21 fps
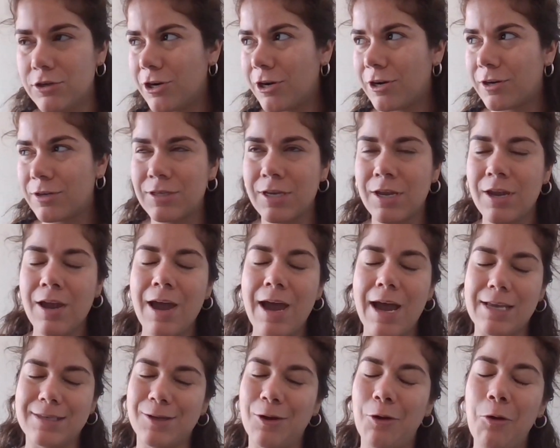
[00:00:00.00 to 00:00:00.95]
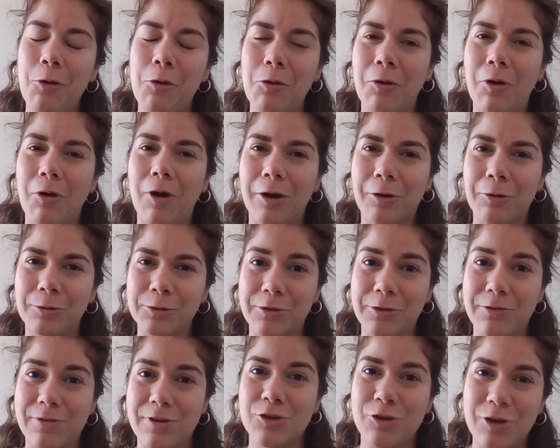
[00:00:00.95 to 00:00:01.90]
Sharks as a whole are
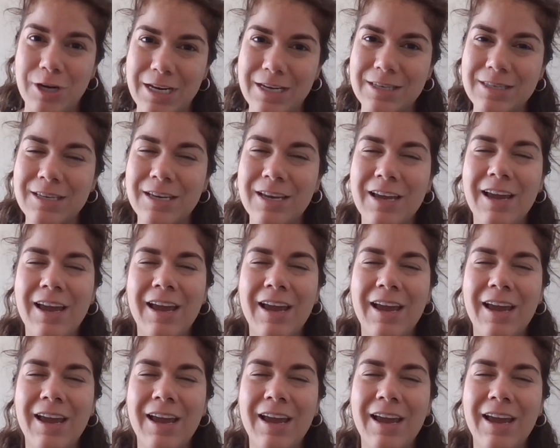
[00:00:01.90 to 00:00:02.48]
older than trees.